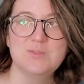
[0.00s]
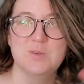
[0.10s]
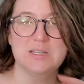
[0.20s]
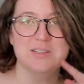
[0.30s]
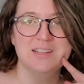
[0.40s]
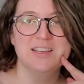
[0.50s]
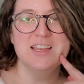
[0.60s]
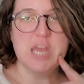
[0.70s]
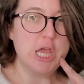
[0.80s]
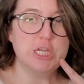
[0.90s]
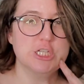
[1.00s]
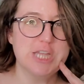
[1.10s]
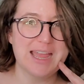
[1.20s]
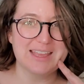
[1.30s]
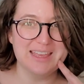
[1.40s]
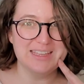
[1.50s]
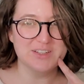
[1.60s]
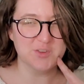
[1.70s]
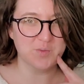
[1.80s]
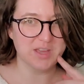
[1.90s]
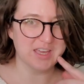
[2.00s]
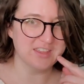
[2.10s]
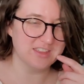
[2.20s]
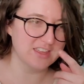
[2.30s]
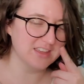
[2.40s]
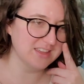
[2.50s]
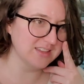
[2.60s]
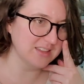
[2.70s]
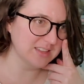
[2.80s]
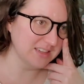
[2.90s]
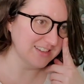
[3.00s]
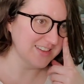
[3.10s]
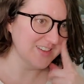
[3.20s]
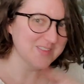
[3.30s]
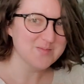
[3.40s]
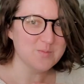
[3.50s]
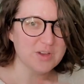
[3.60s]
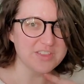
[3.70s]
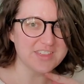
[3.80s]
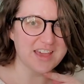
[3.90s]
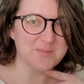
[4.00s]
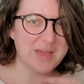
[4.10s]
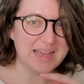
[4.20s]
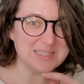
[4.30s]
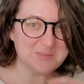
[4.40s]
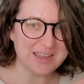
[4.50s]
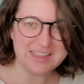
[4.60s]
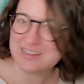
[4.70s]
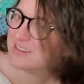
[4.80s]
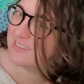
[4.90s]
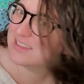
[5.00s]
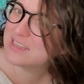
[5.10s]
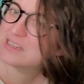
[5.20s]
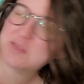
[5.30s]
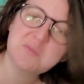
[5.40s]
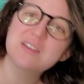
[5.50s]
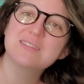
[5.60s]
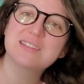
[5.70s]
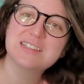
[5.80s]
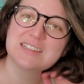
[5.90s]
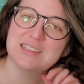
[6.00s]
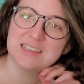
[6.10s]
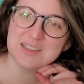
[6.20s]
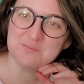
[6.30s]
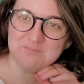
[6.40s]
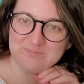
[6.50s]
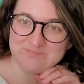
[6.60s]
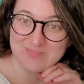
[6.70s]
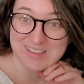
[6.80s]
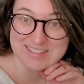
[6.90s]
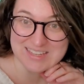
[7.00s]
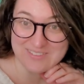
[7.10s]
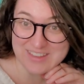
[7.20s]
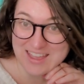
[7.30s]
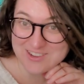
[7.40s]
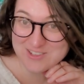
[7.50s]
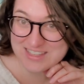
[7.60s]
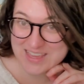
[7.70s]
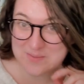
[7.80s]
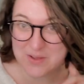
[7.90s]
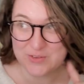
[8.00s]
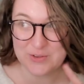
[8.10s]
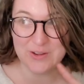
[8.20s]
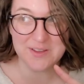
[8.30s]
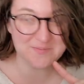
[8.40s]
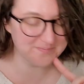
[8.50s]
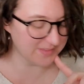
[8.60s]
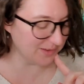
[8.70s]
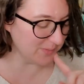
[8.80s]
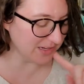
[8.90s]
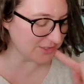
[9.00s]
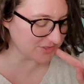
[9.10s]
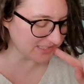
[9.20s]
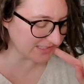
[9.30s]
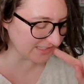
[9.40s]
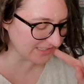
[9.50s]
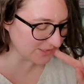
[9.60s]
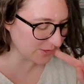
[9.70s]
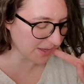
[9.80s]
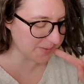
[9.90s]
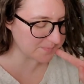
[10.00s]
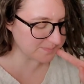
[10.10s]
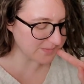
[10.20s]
We'll check in with with uh, past Megan the end of the month to see see if he actually came out or not. That'd be an interesting thing to look at.